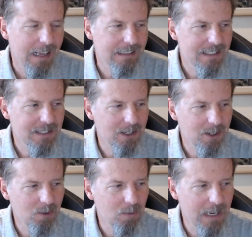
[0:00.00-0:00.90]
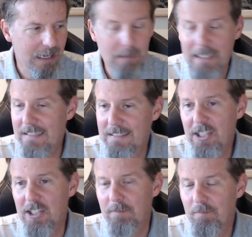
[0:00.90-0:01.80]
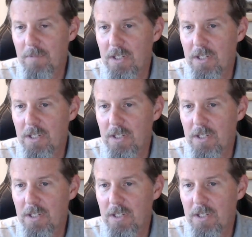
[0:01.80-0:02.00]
And so we had to make a decision.